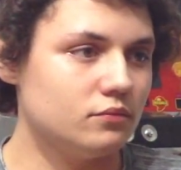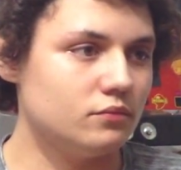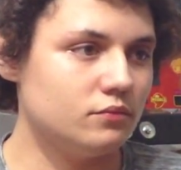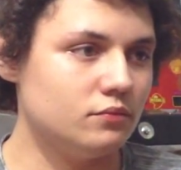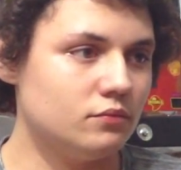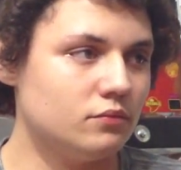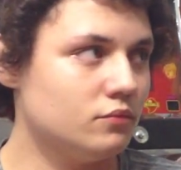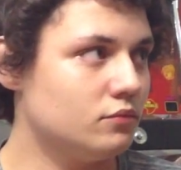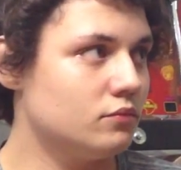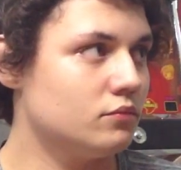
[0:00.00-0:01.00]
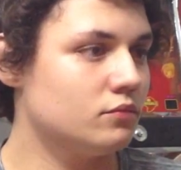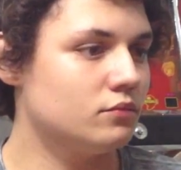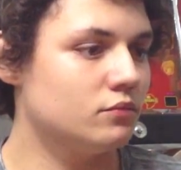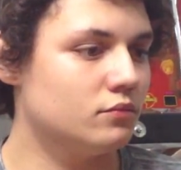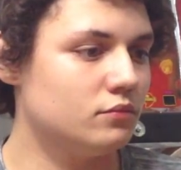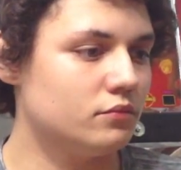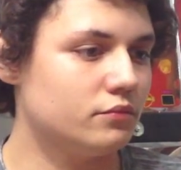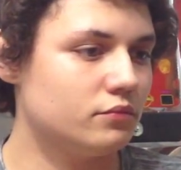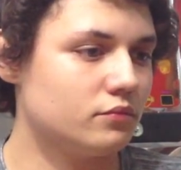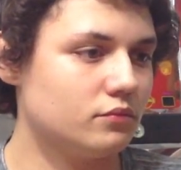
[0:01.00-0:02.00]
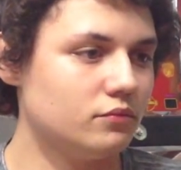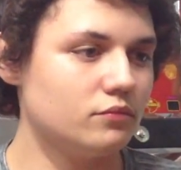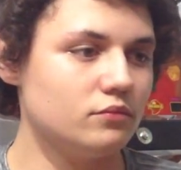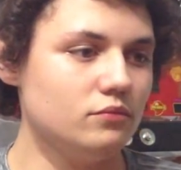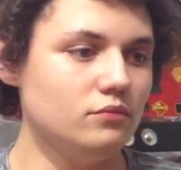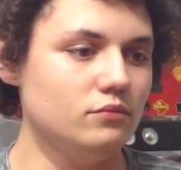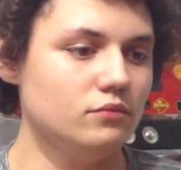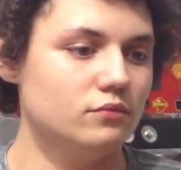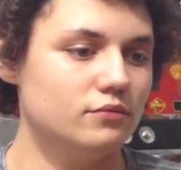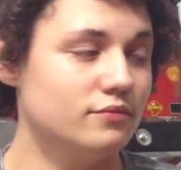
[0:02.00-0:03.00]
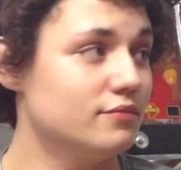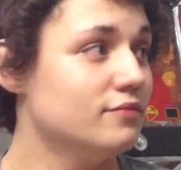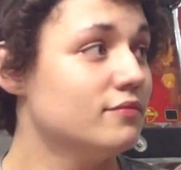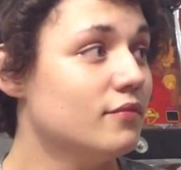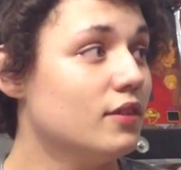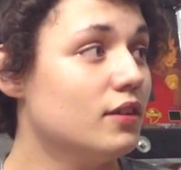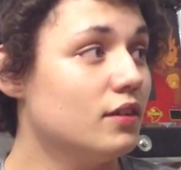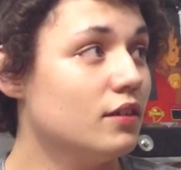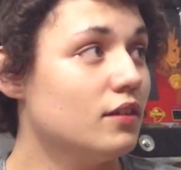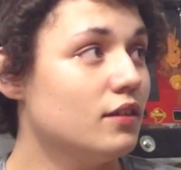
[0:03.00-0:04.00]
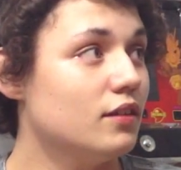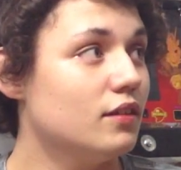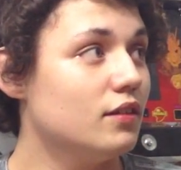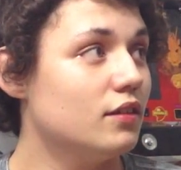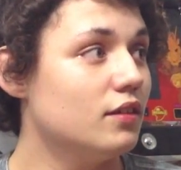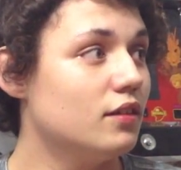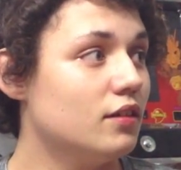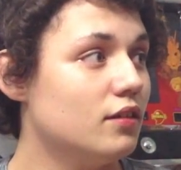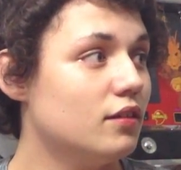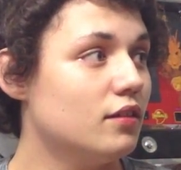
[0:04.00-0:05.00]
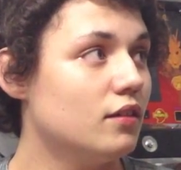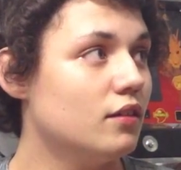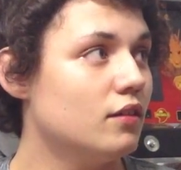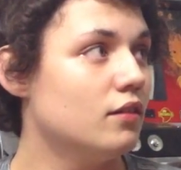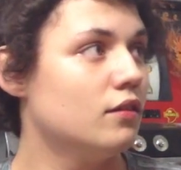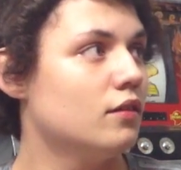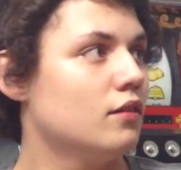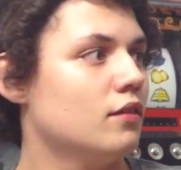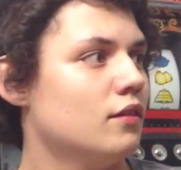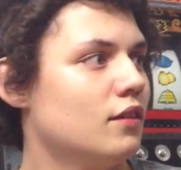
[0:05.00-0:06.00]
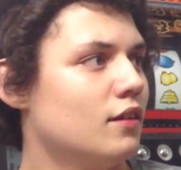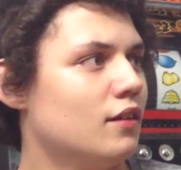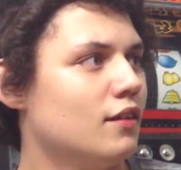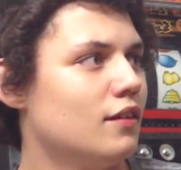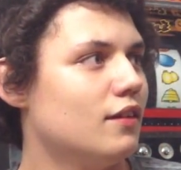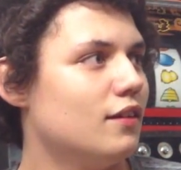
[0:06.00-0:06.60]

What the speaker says: This person isn't speaking.